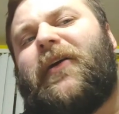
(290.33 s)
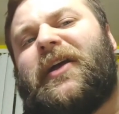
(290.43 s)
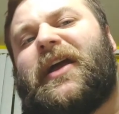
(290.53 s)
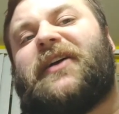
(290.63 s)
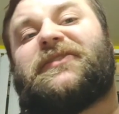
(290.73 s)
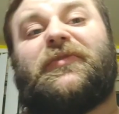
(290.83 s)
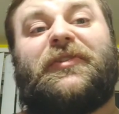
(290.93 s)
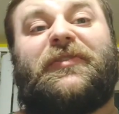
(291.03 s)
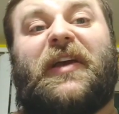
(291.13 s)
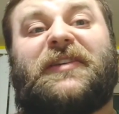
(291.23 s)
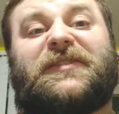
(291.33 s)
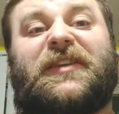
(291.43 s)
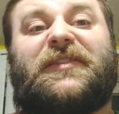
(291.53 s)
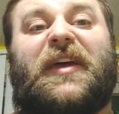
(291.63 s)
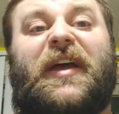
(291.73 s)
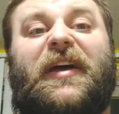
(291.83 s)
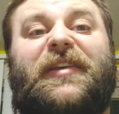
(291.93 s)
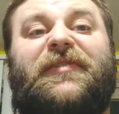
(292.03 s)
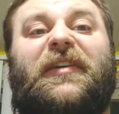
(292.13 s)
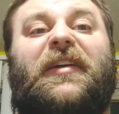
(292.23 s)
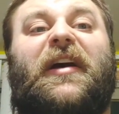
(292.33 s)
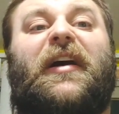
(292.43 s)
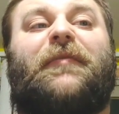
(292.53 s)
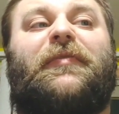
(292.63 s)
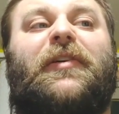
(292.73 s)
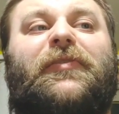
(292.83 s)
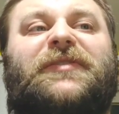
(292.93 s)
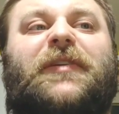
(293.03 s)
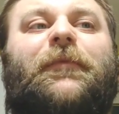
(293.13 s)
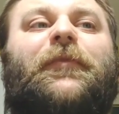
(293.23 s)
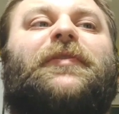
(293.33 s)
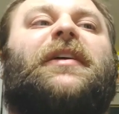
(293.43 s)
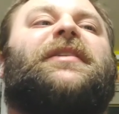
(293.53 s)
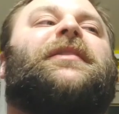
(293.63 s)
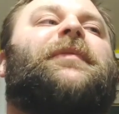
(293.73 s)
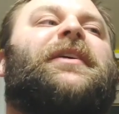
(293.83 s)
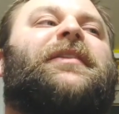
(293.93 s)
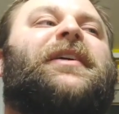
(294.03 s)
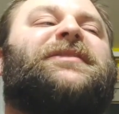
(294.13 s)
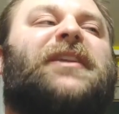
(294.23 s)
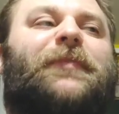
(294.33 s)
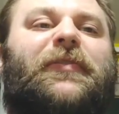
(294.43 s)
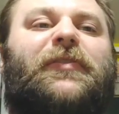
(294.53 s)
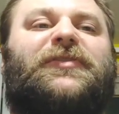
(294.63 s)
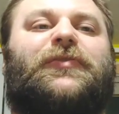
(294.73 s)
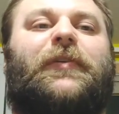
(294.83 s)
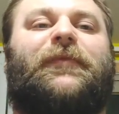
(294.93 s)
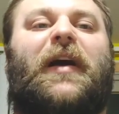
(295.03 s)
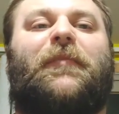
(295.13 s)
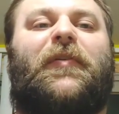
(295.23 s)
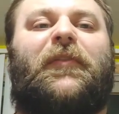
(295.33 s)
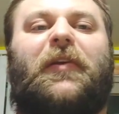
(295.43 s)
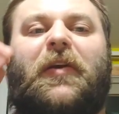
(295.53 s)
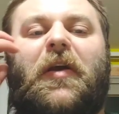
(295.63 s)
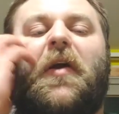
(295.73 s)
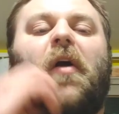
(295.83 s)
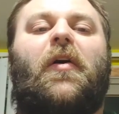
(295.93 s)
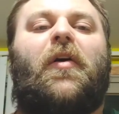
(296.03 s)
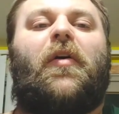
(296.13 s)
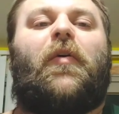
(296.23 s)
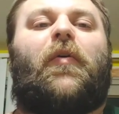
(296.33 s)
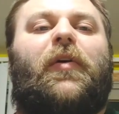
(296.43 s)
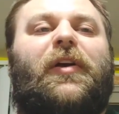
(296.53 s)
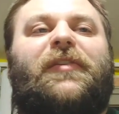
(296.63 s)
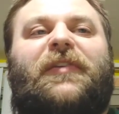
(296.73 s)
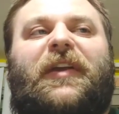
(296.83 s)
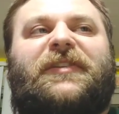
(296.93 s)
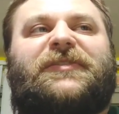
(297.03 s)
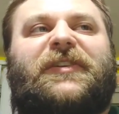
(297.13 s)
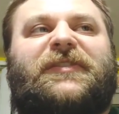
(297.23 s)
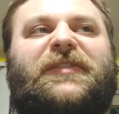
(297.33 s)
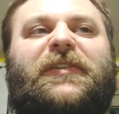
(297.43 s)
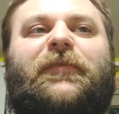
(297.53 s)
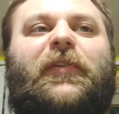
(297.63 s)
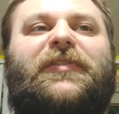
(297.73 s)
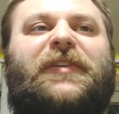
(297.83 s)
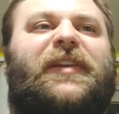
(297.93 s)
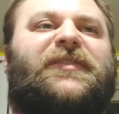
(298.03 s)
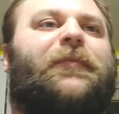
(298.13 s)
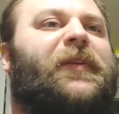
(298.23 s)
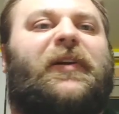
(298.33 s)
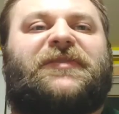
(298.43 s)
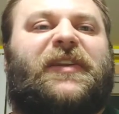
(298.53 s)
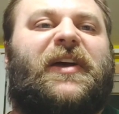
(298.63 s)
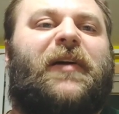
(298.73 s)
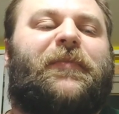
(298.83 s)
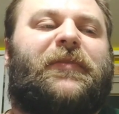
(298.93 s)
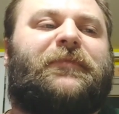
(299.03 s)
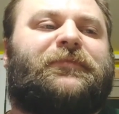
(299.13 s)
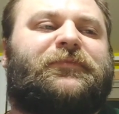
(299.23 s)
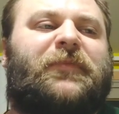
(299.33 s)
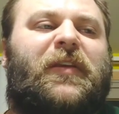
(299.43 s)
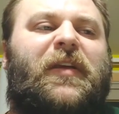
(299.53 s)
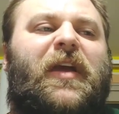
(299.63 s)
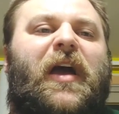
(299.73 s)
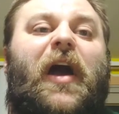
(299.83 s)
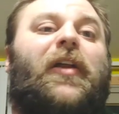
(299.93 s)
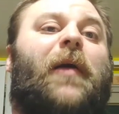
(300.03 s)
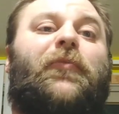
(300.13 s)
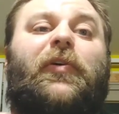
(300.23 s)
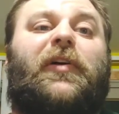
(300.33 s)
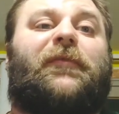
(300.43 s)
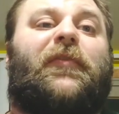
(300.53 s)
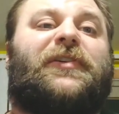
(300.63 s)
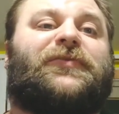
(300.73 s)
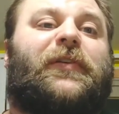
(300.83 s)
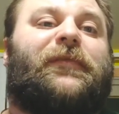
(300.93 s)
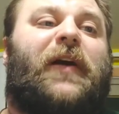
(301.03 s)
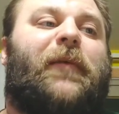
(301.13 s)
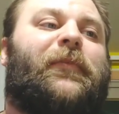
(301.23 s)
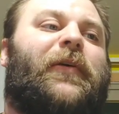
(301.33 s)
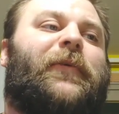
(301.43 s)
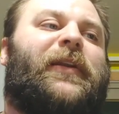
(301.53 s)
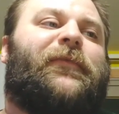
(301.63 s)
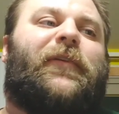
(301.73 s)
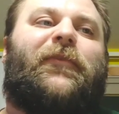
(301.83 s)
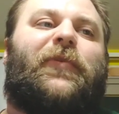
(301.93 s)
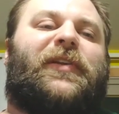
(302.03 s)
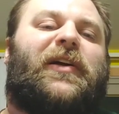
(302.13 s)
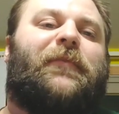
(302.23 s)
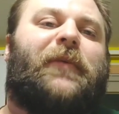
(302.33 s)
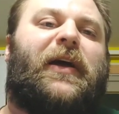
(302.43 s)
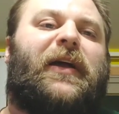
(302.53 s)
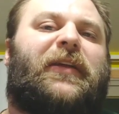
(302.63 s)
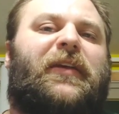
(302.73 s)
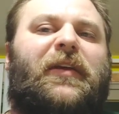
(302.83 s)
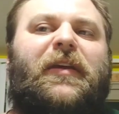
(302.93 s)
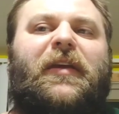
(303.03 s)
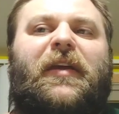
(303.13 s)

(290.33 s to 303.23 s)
All right, guys. So, what do you guys think Lillard's up for is going to be in the new Scream 5 movie, or you think it's just a diversion and something else going to happen? I don't know, I'm really looking forward to Scream 5. I'm ready for everyone to come back.